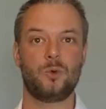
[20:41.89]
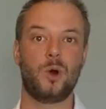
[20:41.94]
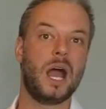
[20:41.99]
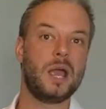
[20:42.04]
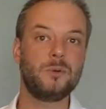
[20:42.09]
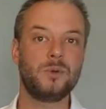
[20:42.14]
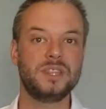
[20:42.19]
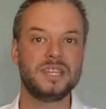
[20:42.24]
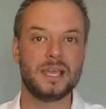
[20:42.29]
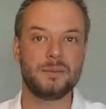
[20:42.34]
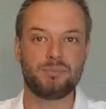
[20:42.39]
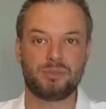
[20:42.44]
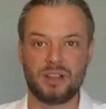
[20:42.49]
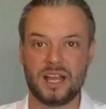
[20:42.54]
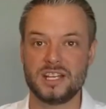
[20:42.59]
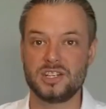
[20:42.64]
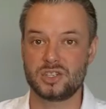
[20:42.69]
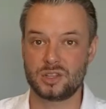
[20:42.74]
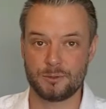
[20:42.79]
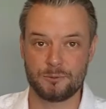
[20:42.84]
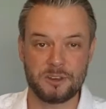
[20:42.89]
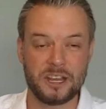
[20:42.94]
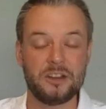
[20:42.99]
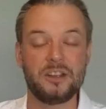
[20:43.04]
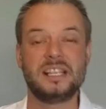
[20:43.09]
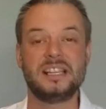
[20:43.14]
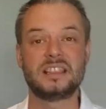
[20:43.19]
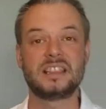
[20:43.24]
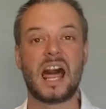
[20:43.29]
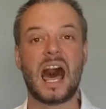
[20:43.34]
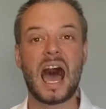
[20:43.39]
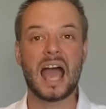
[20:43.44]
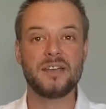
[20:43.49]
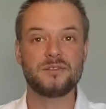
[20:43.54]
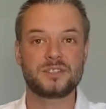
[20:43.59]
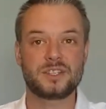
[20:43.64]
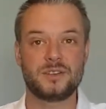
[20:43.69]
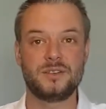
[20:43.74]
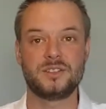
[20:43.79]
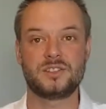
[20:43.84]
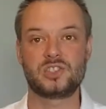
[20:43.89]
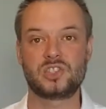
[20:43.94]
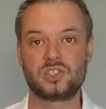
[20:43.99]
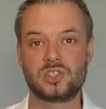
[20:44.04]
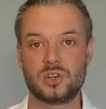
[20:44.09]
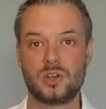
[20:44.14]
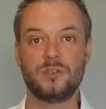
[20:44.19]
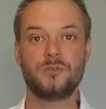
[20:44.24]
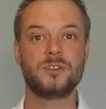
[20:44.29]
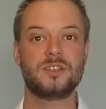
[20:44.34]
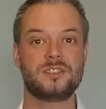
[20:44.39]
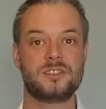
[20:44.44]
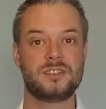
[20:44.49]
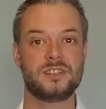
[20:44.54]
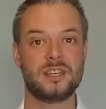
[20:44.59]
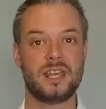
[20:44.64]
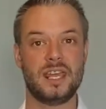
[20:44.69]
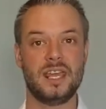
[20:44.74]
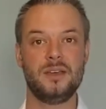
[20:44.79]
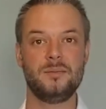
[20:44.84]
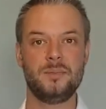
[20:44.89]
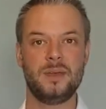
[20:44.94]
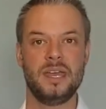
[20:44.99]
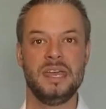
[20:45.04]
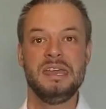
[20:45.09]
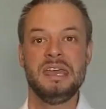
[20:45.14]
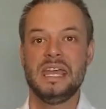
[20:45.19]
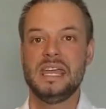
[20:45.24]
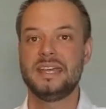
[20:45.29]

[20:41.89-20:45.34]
Why would they pledge their very lives in service to him?